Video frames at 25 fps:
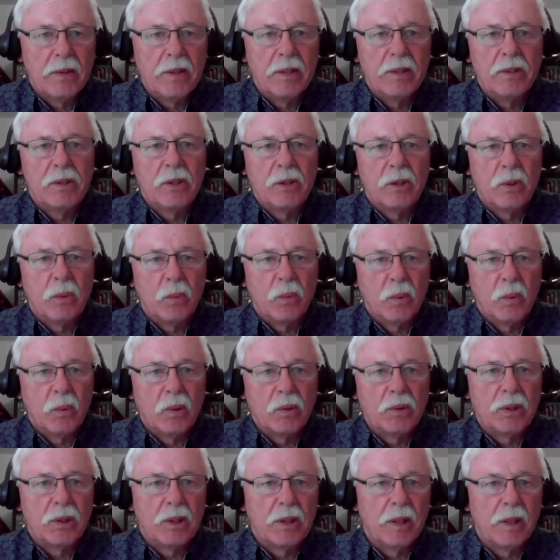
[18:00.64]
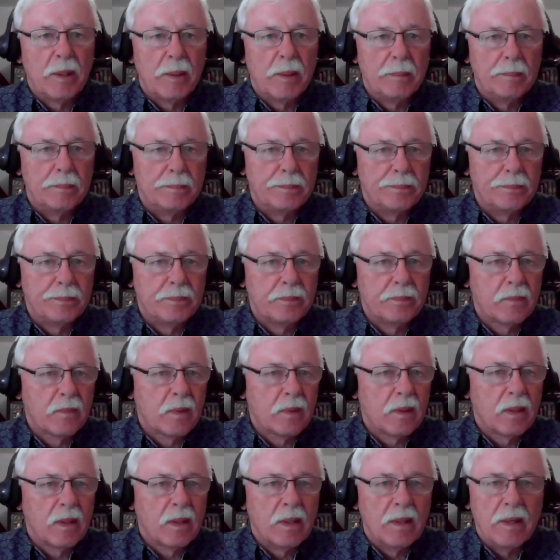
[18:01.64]
into the world to come,
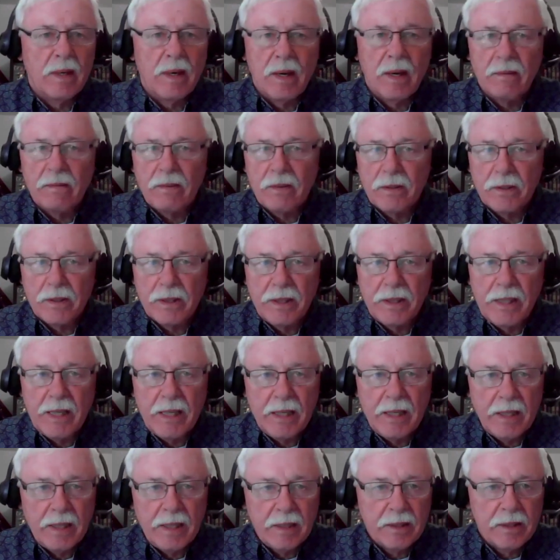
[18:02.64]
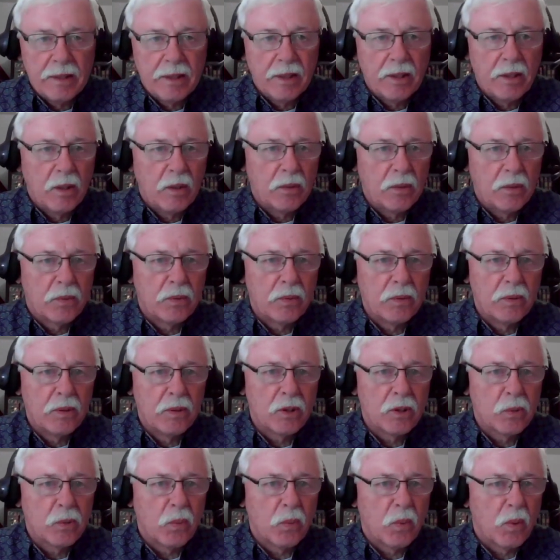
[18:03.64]
never needing to go through
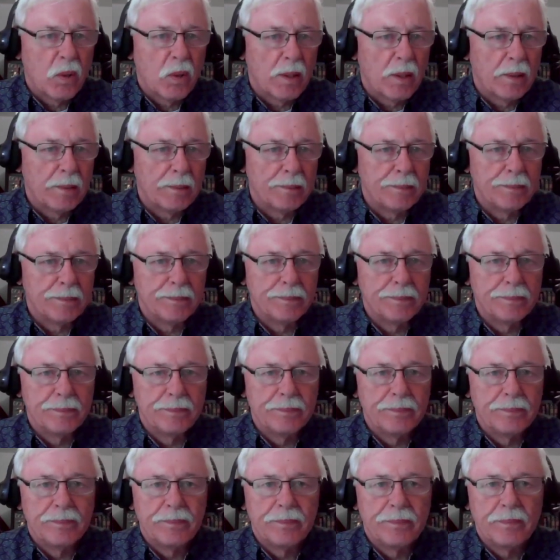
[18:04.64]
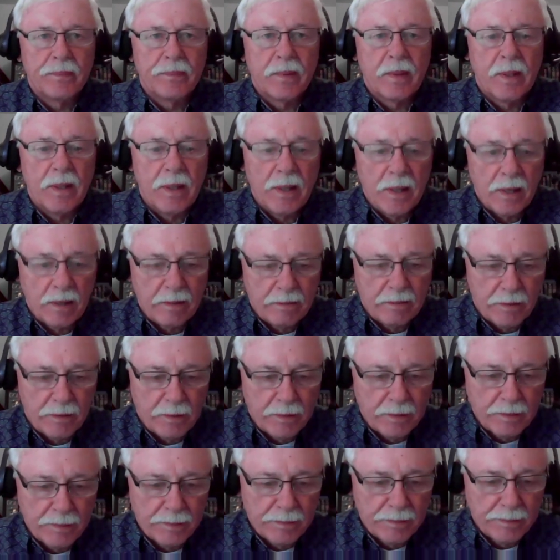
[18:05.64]
this war. Never.